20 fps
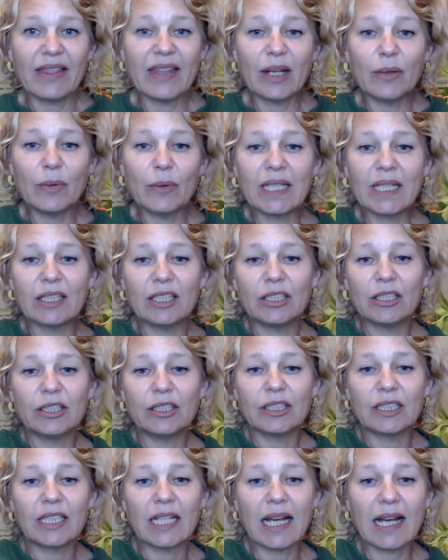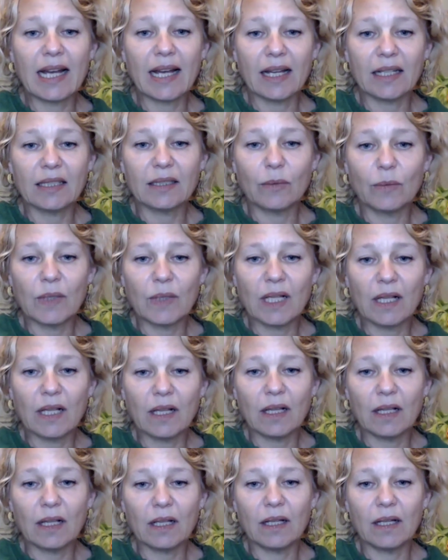Then we can look at,
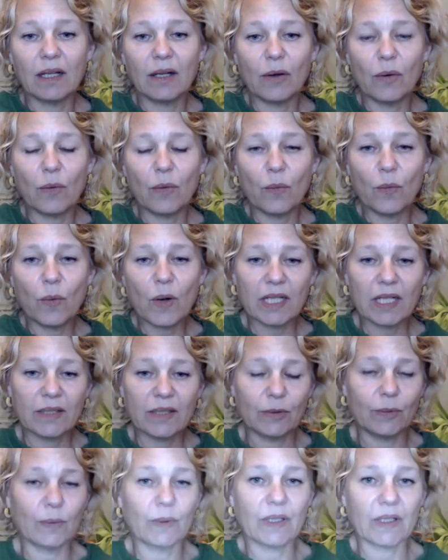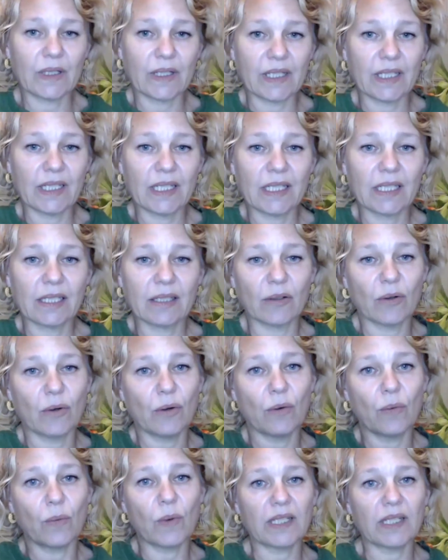well, what was
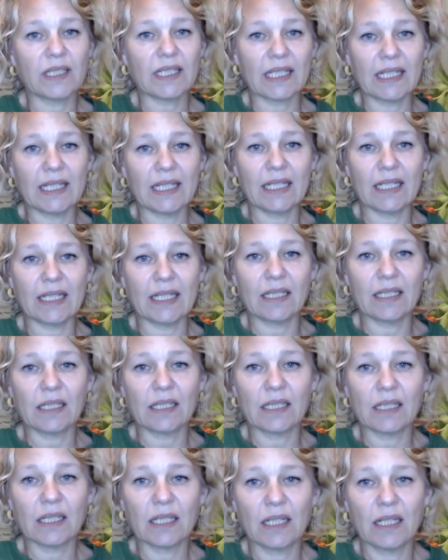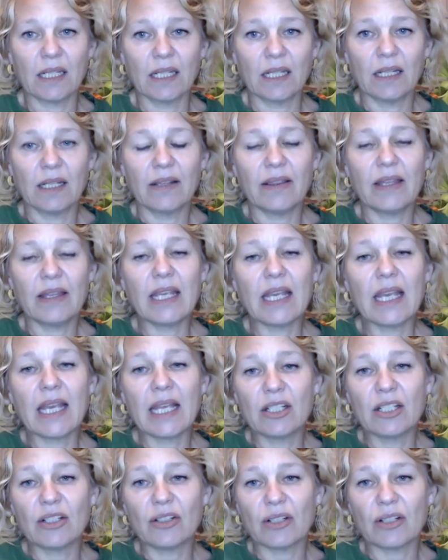or what is the
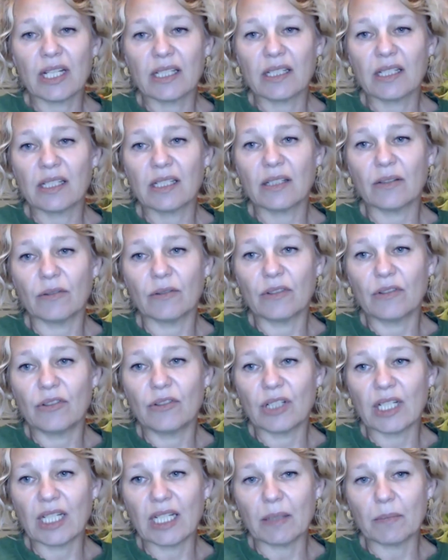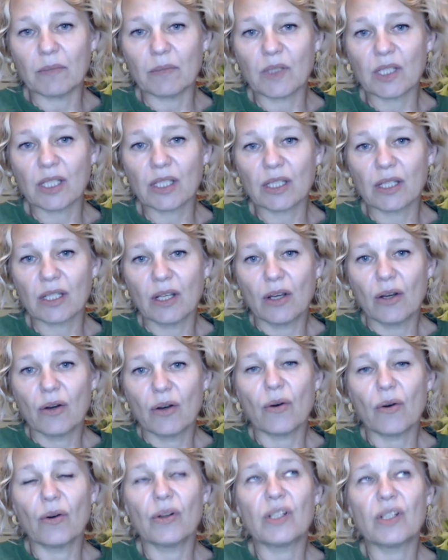interests or dreams
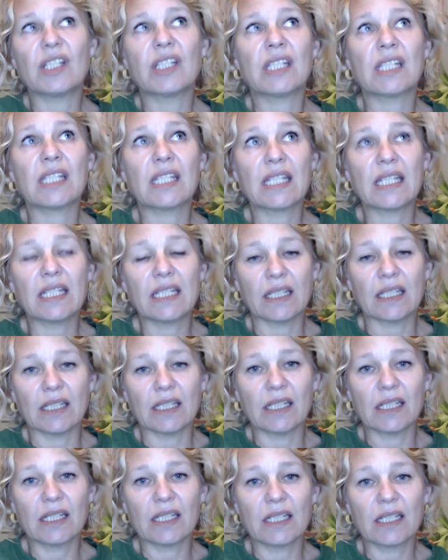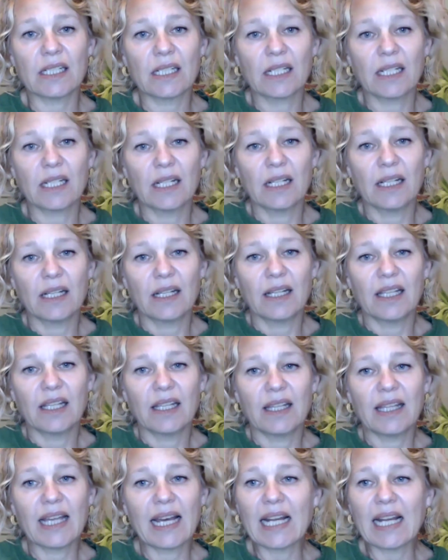or skills
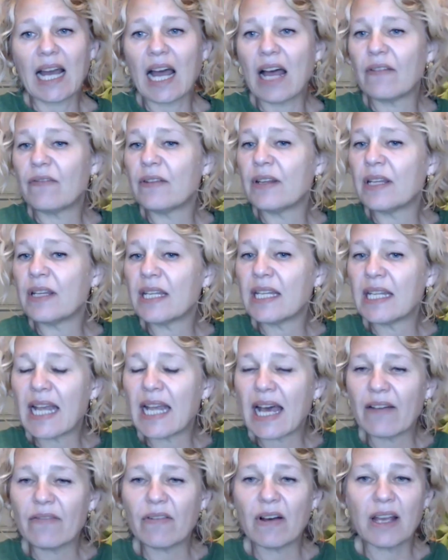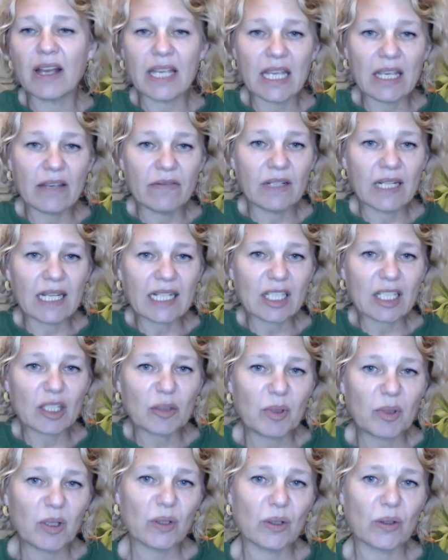that I've never even
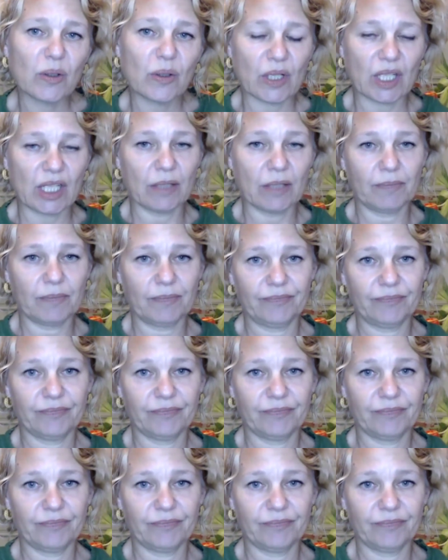explored?